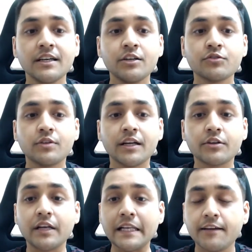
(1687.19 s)
so that you
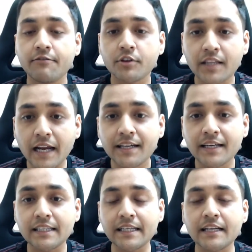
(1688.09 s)
can live
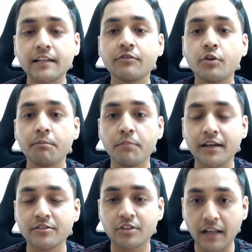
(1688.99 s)
authentically and live your
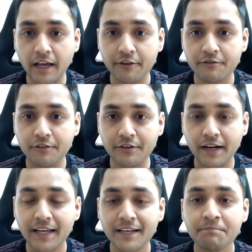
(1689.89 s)
best life,
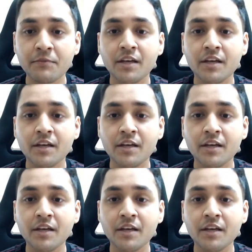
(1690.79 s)
right?